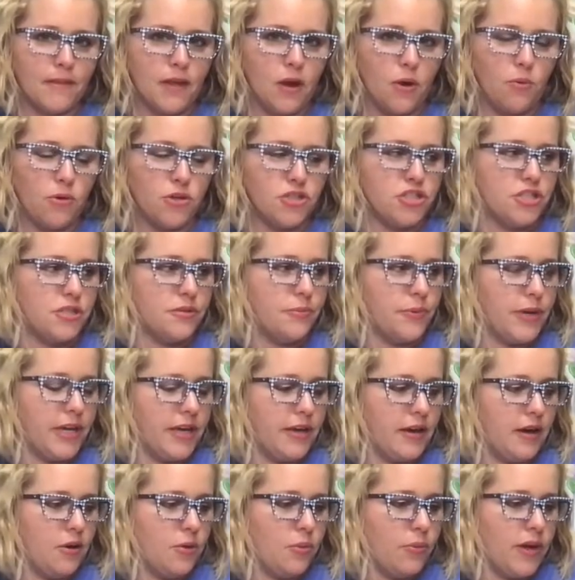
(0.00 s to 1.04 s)
Or should we
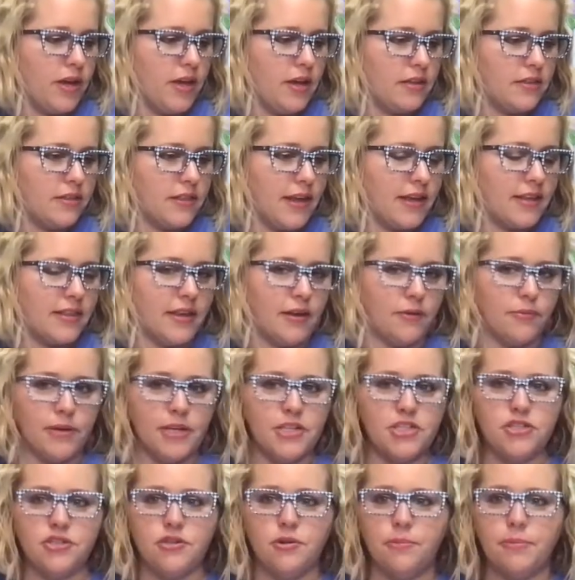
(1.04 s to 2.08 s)
go with like the
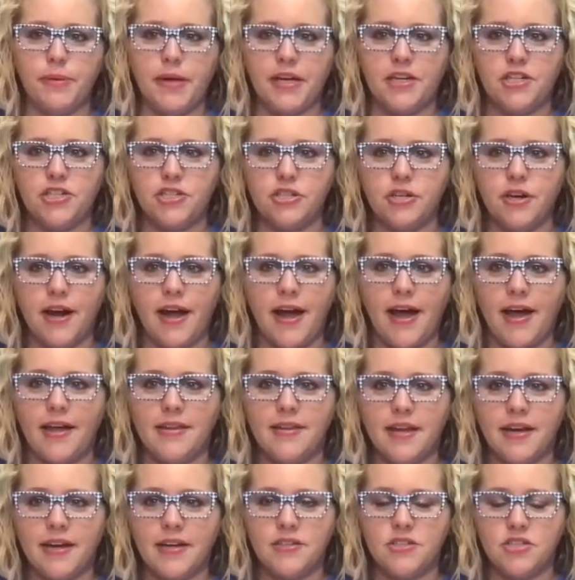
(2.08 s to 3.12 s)
original picture had
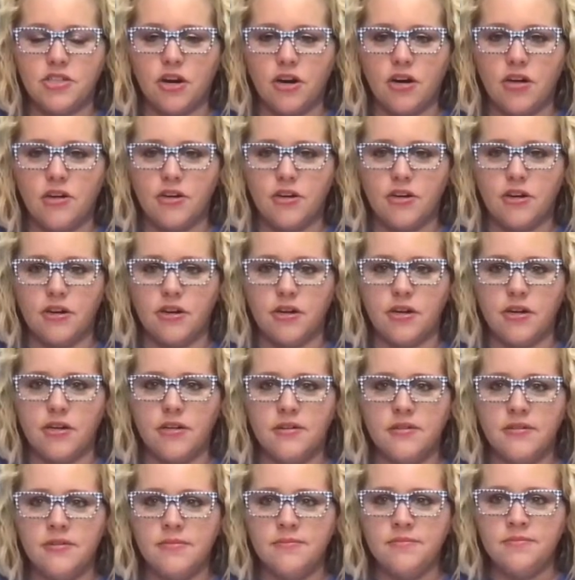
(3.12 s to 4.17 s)
like a darker
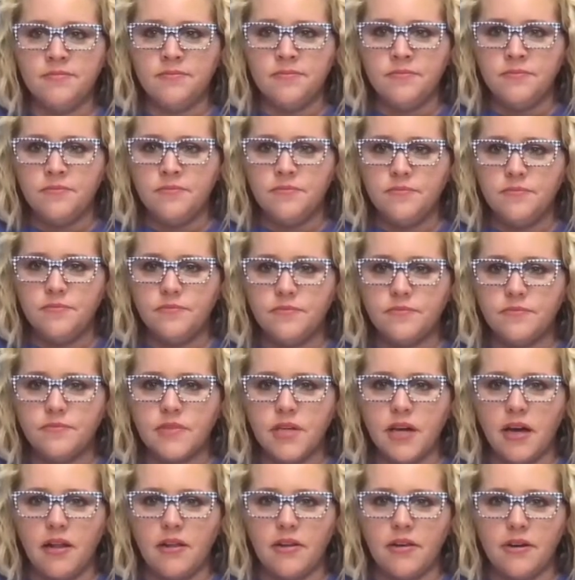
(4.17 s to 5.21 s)

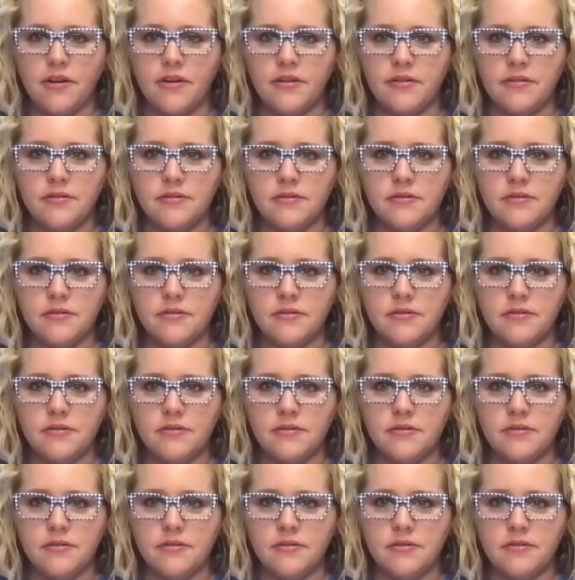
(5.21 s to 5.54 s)
color?